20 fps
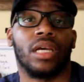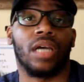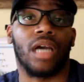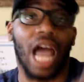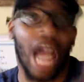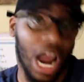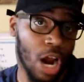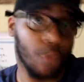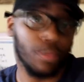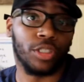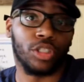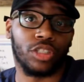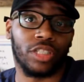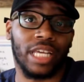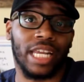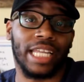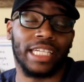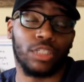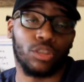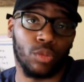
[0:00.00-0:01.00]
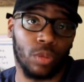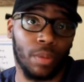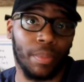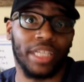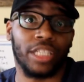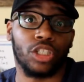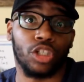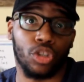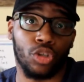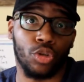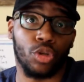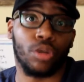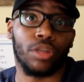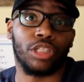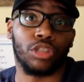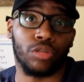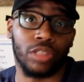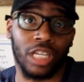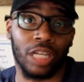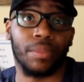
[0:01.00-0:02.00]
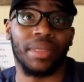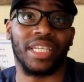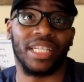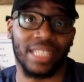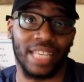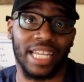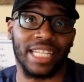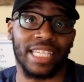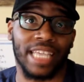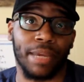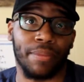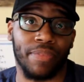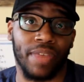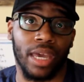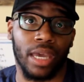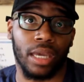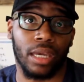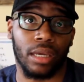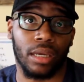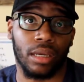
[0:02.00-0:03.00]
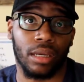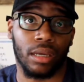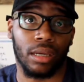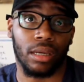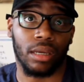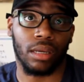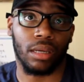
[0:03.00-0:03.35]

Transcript: I said, no, I heard what you said. I just want to make sure that you know that you're telling me to say the same thing.